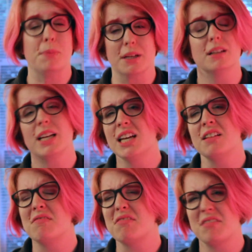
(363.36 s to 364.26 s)

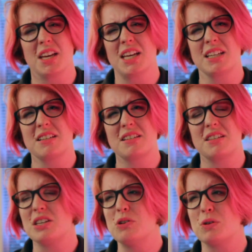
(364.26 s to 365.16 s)
billion
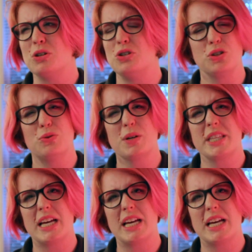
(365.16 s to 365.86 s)
things that you could do with